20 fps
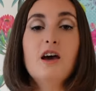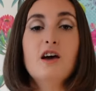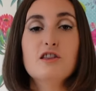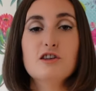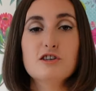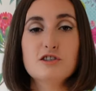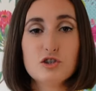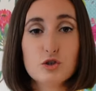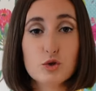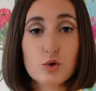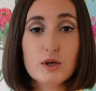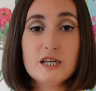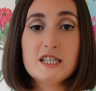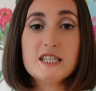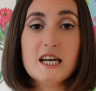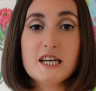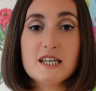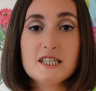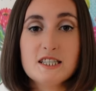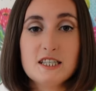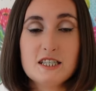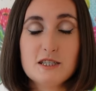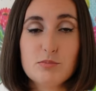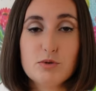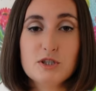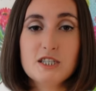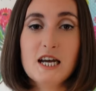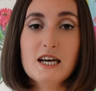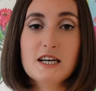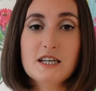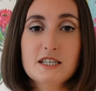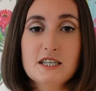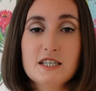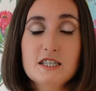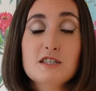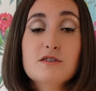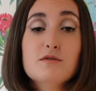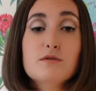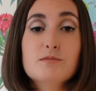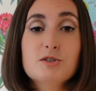The story takes its
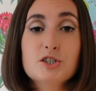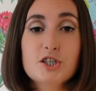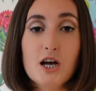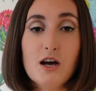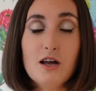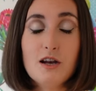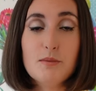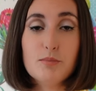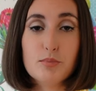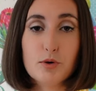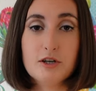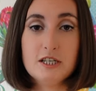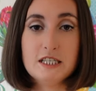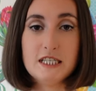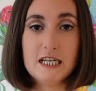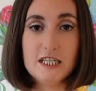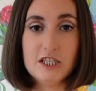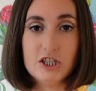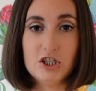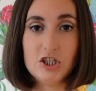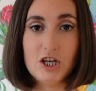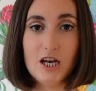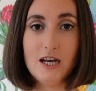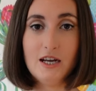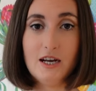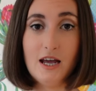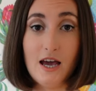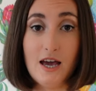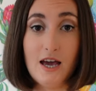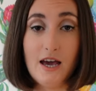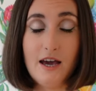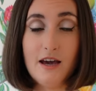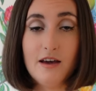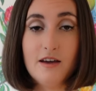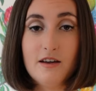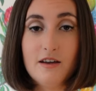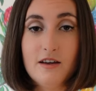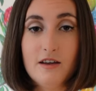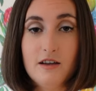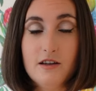protagonist from Charlotte Bronte's Jane Eyre,
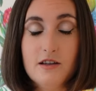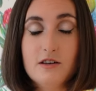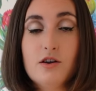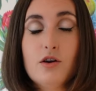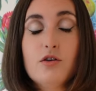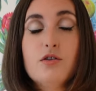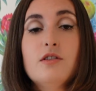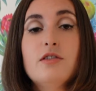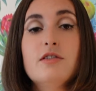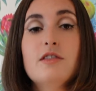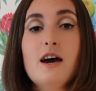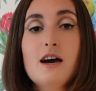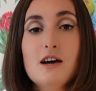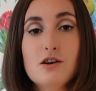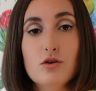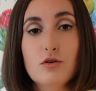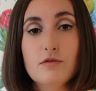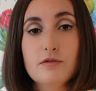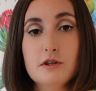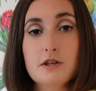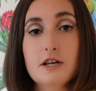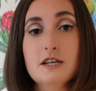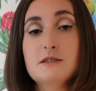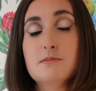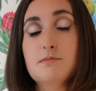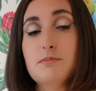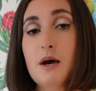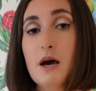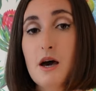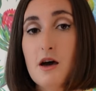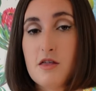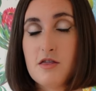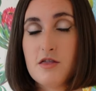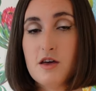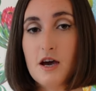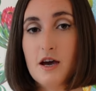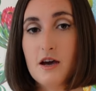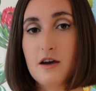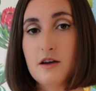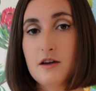known in that novel as
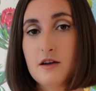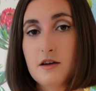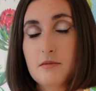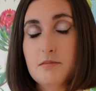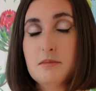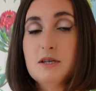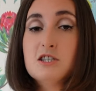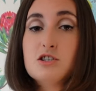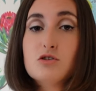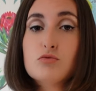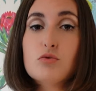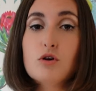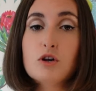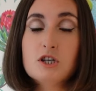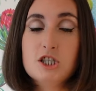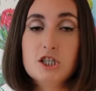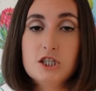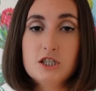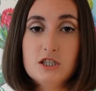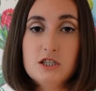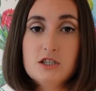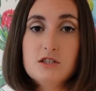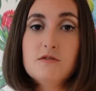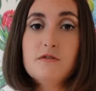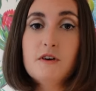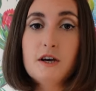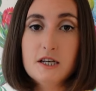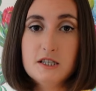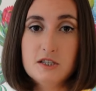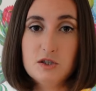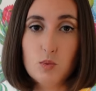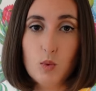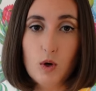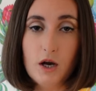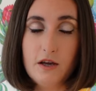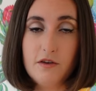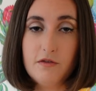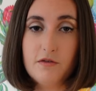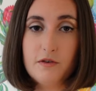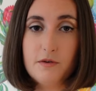Bertha, Mister Rochester's first
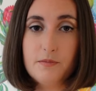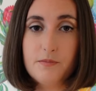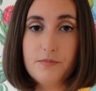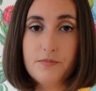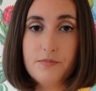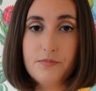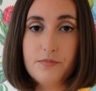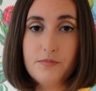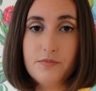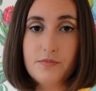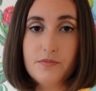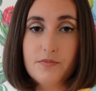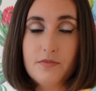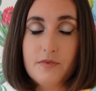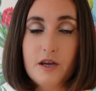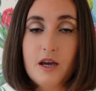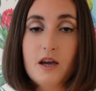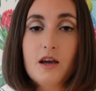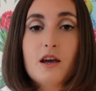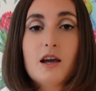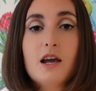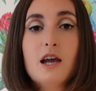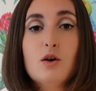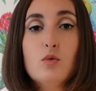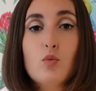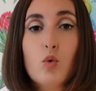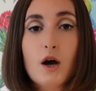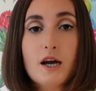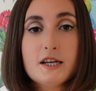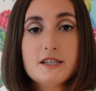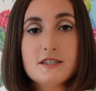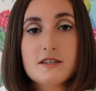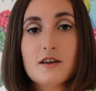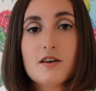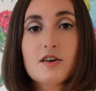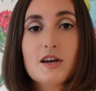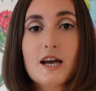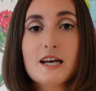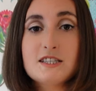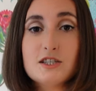wife. In Wide
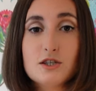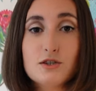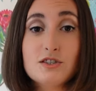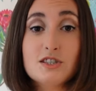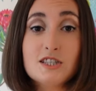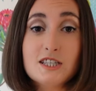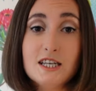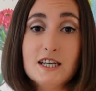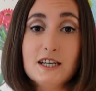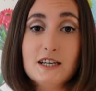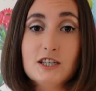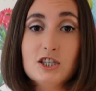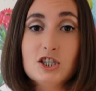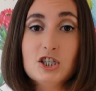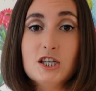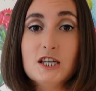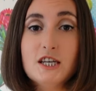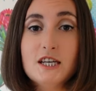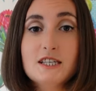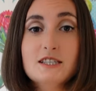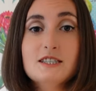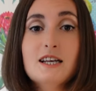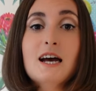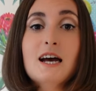Sargasso Sea, she is